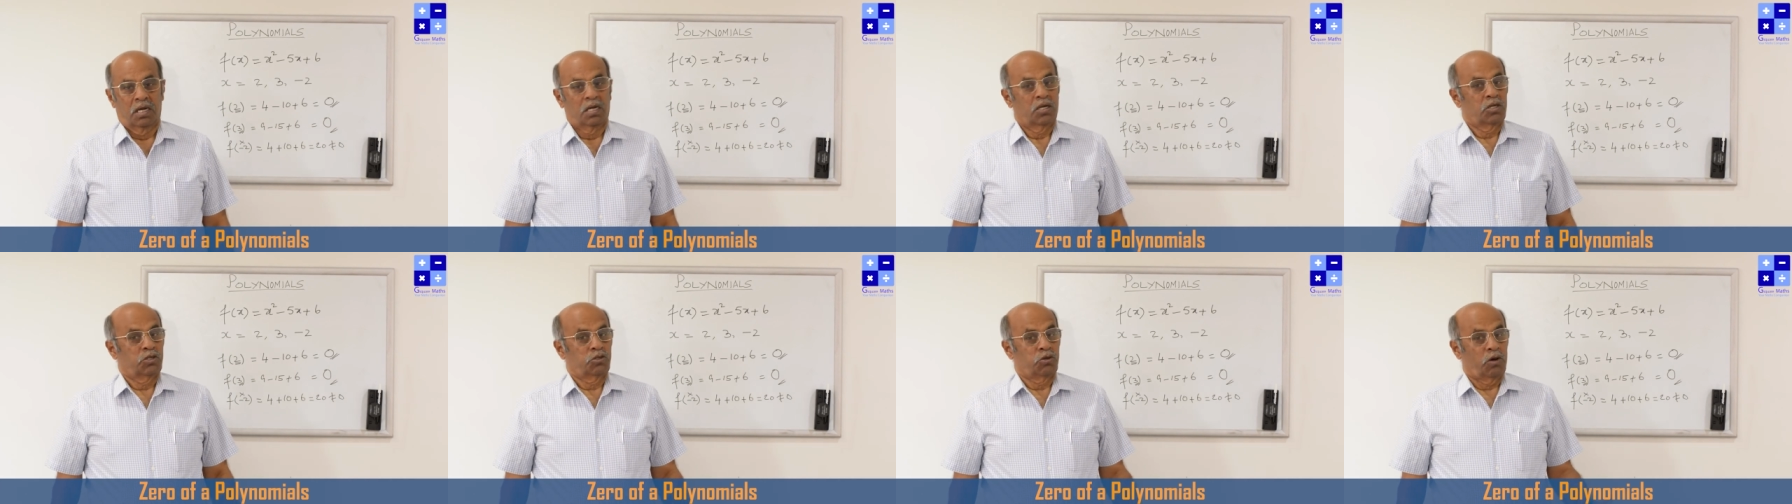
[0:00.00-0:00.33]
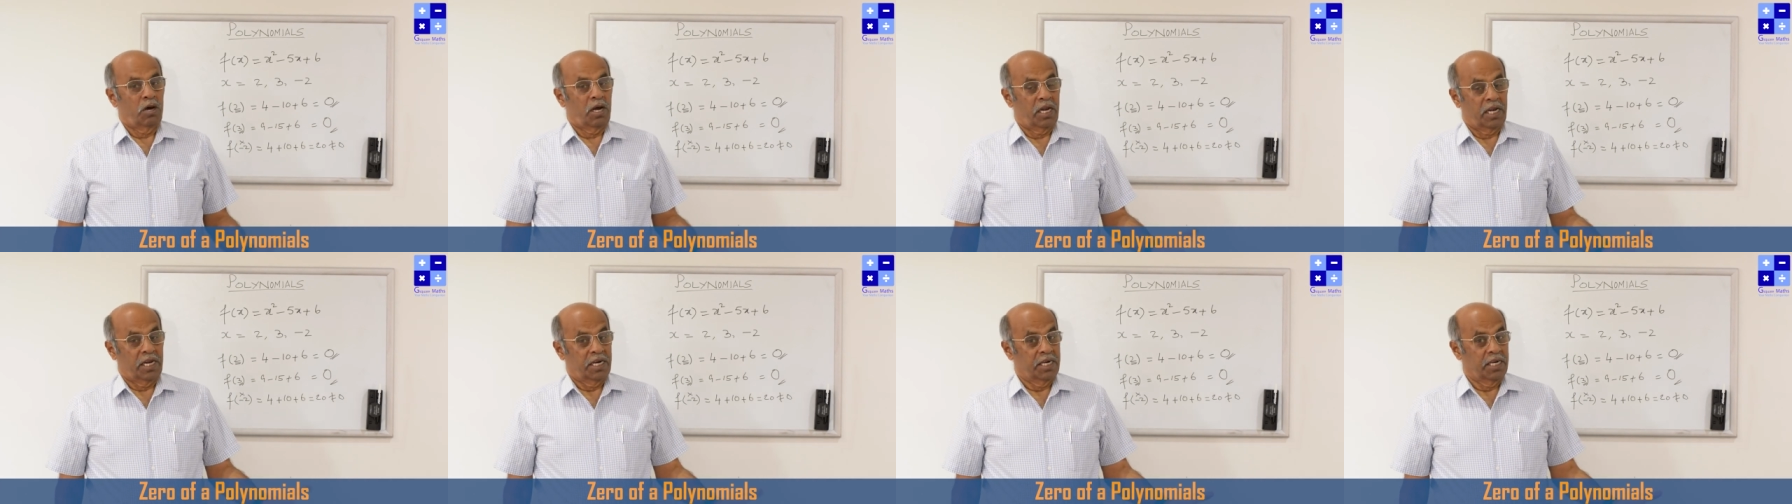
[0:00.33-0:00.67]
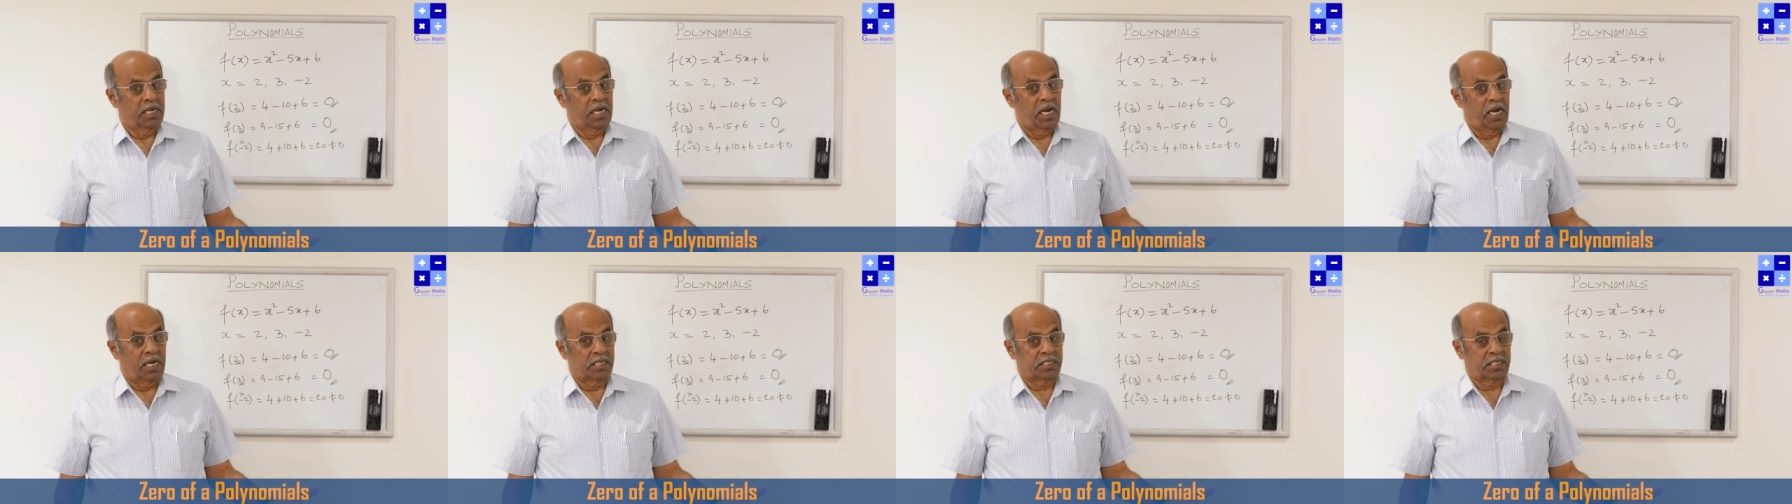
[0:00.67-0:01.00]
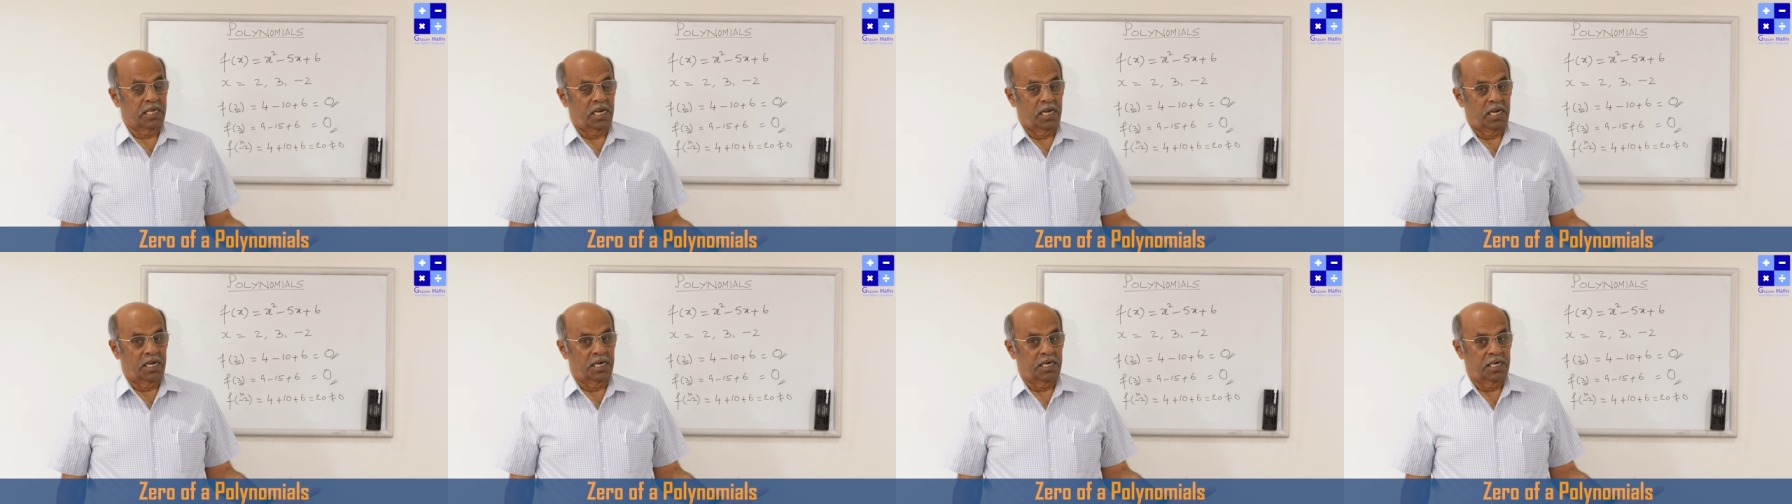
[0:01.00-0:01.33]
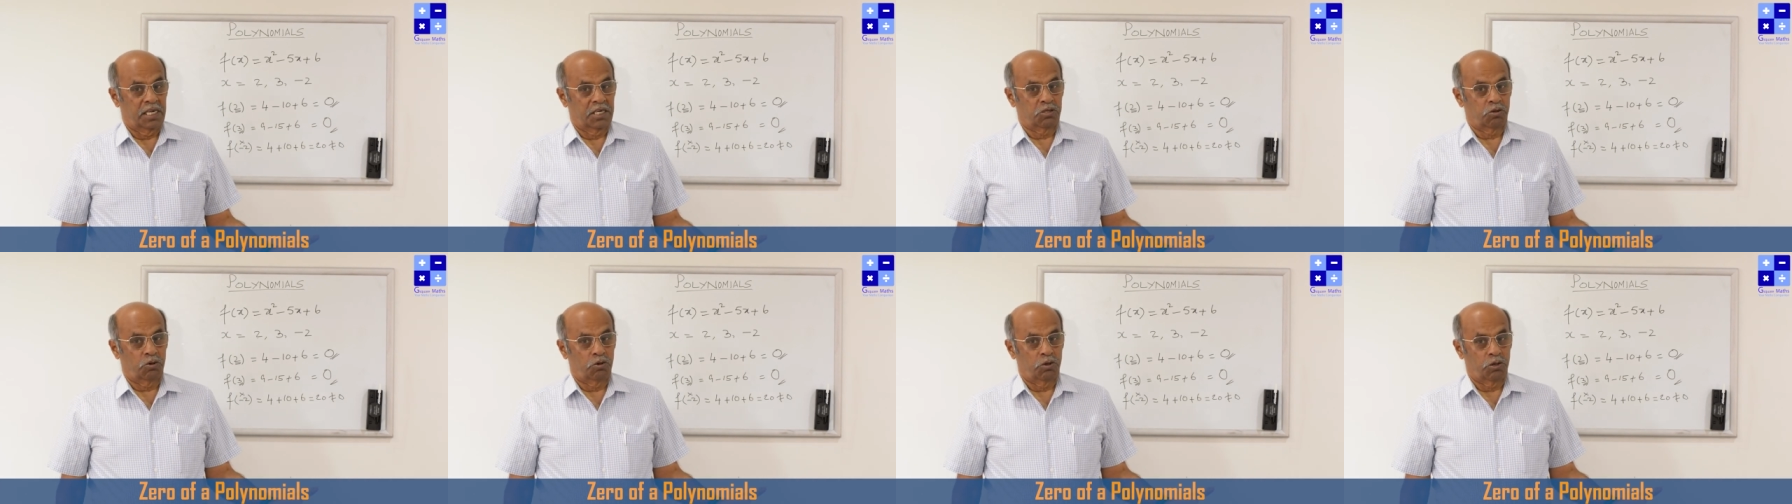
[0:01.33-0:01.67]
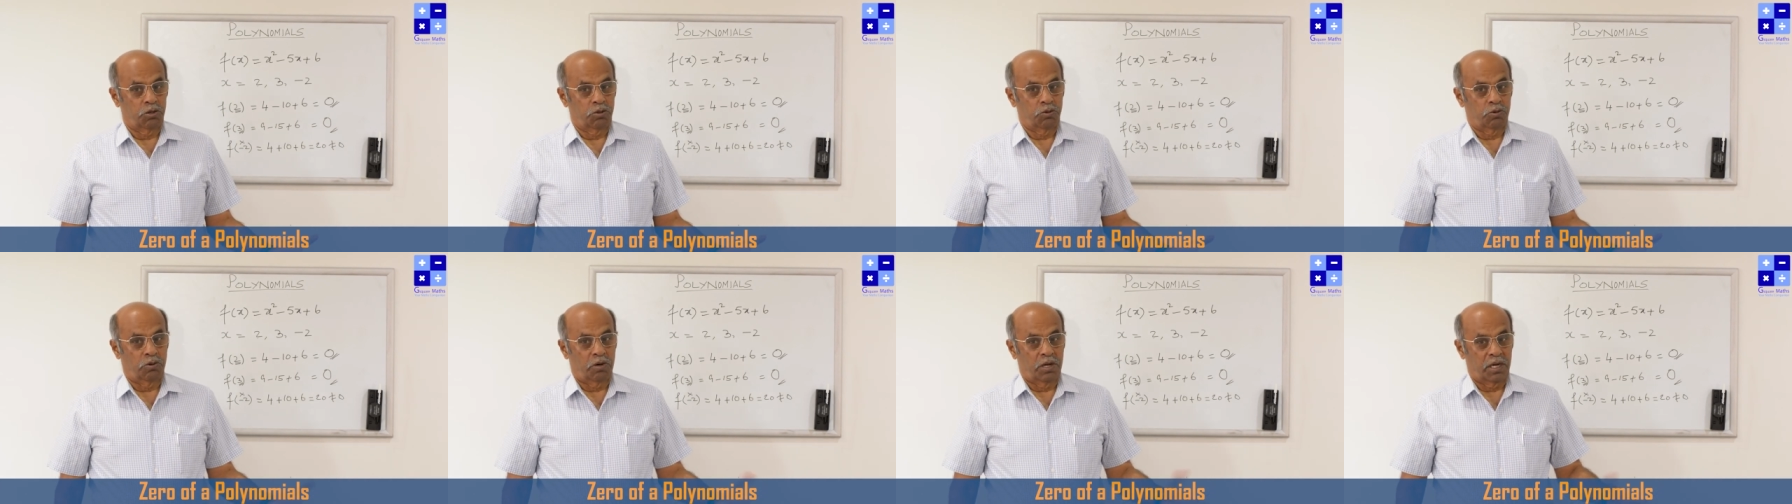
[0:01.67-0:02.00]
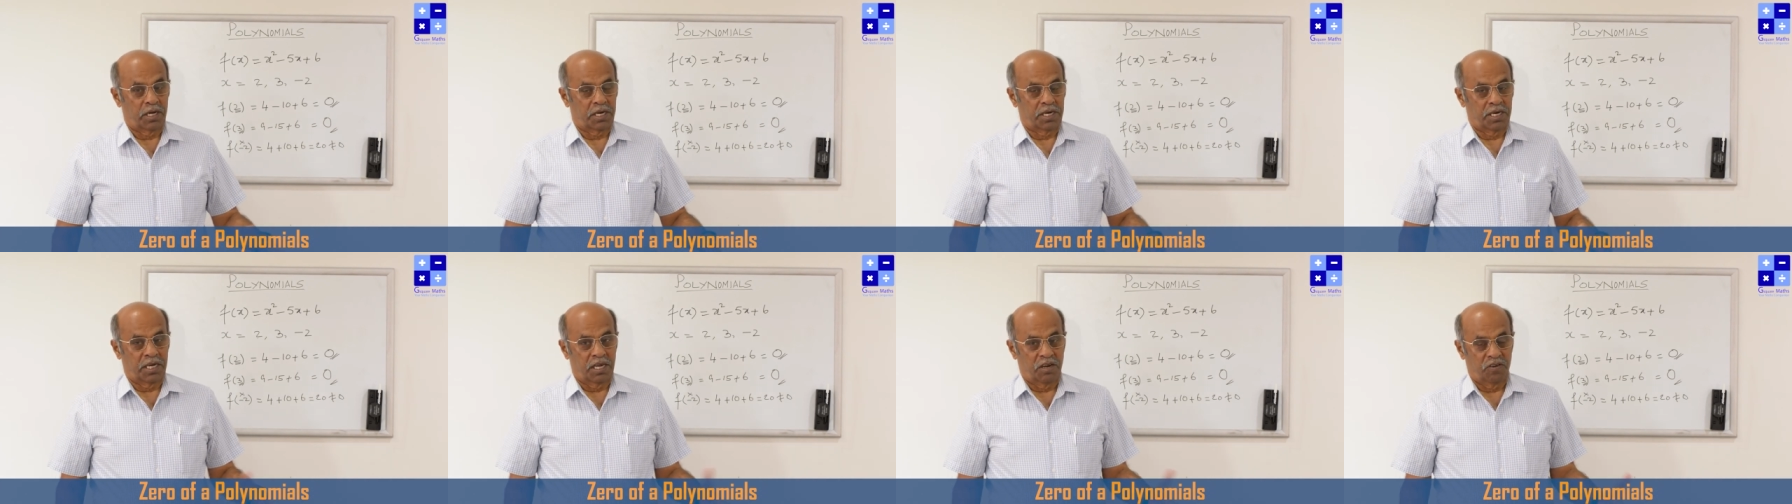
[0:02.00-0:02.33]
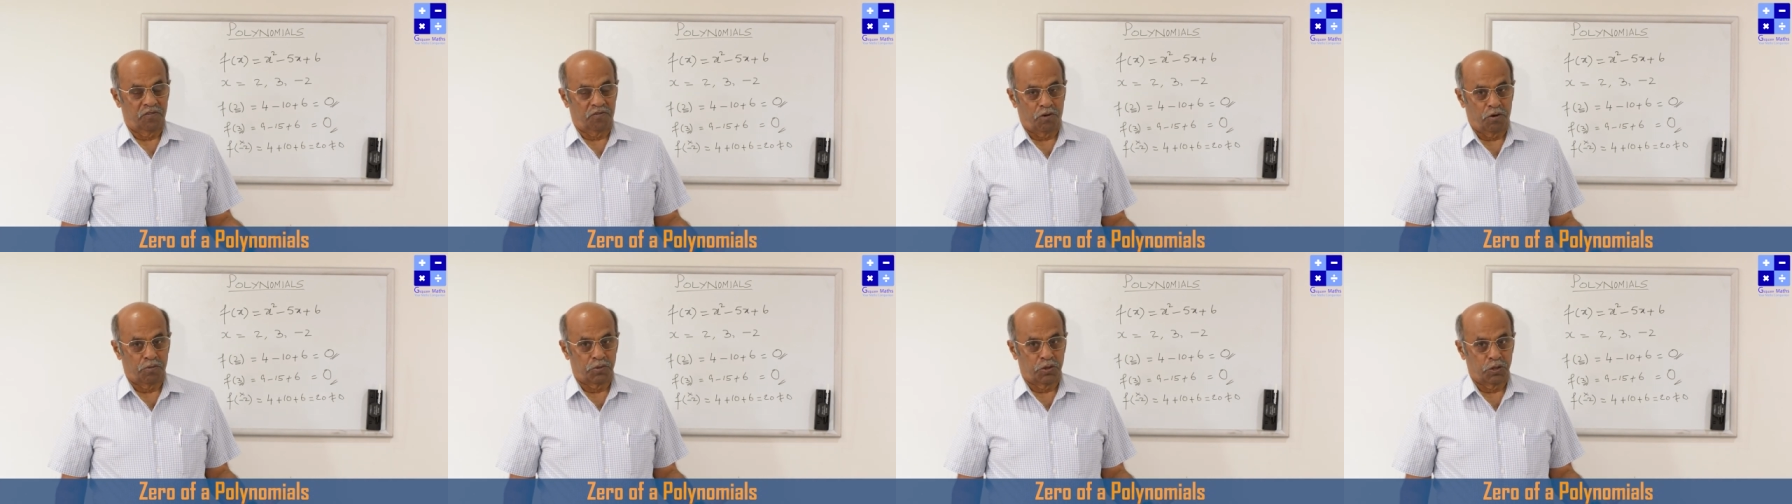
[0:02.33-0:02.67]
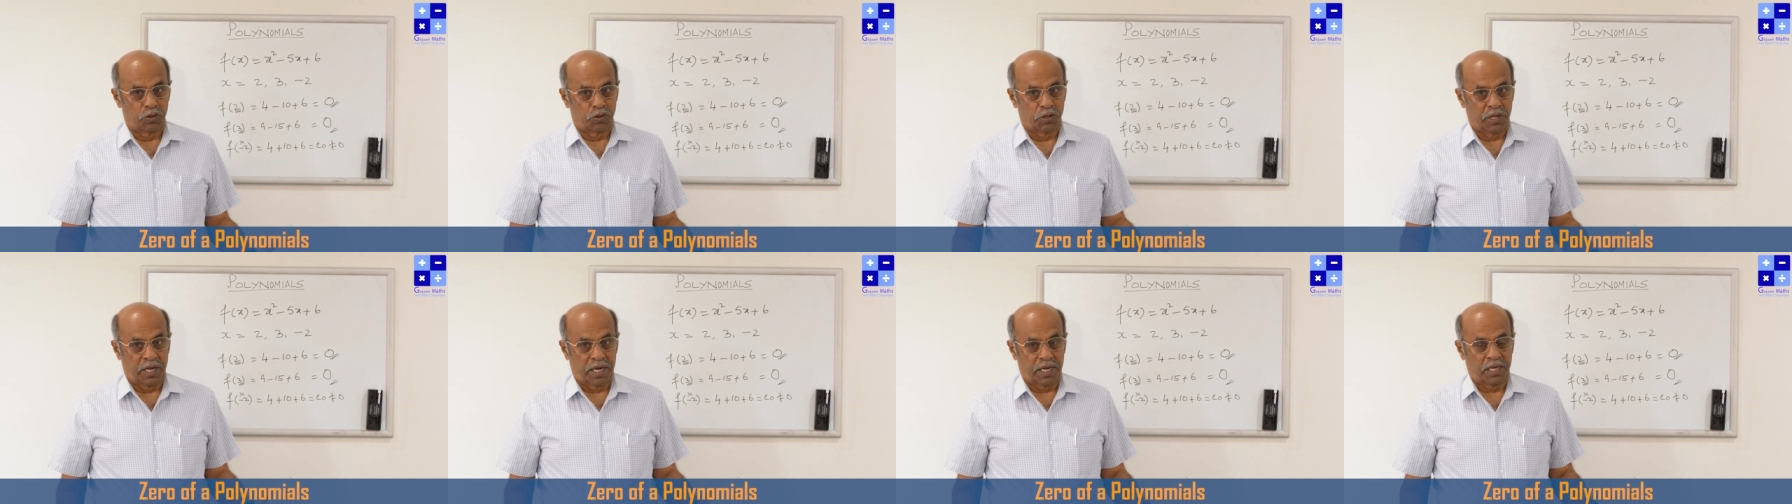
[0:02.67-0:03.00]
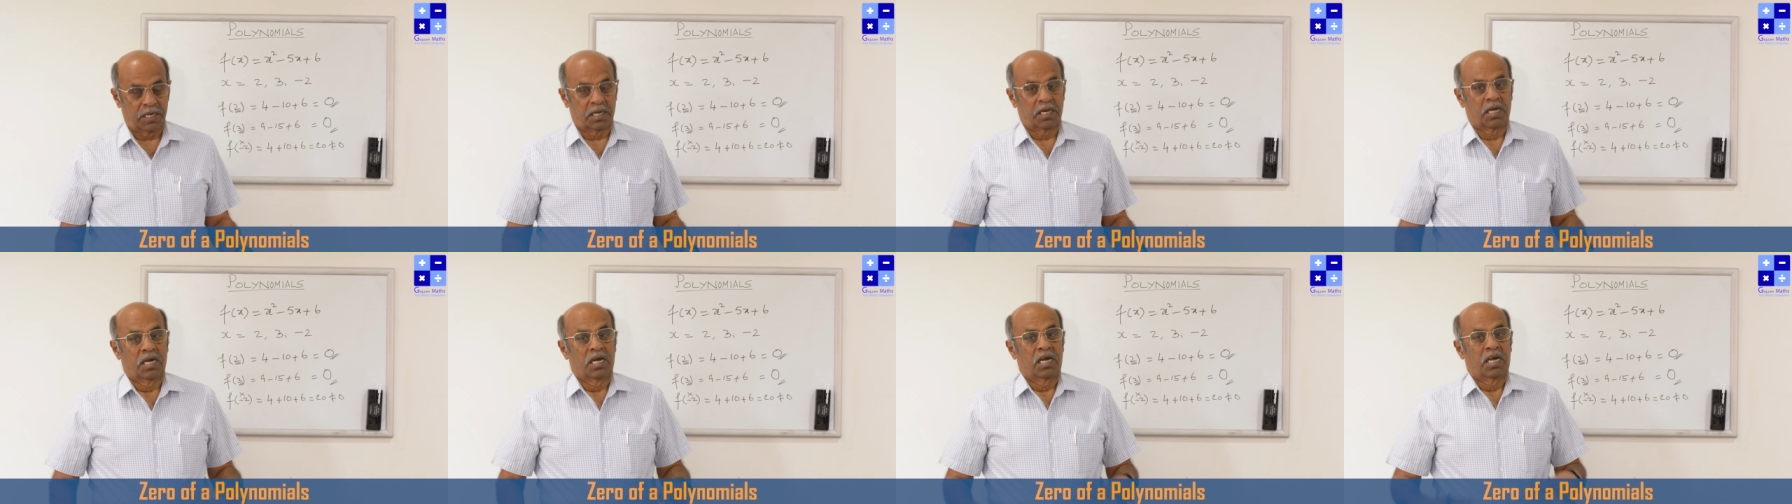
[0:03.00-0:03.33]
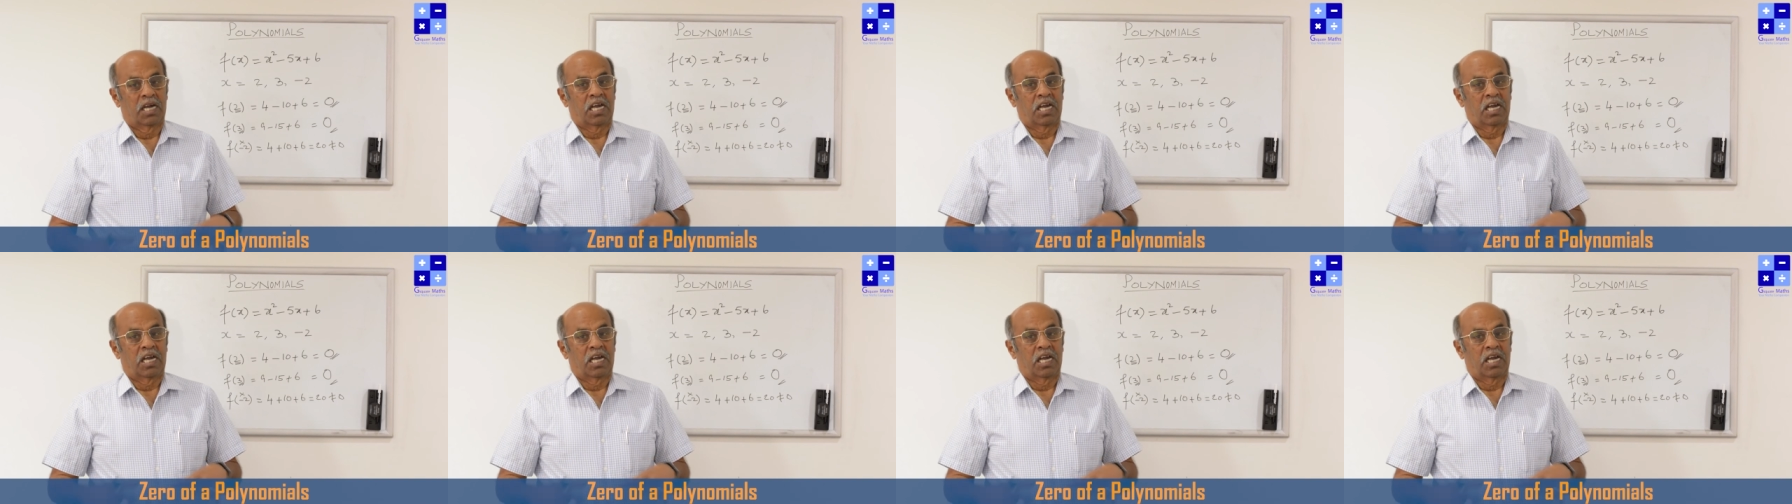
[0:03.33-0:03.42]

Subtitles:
So already, as I already told you, already informed you that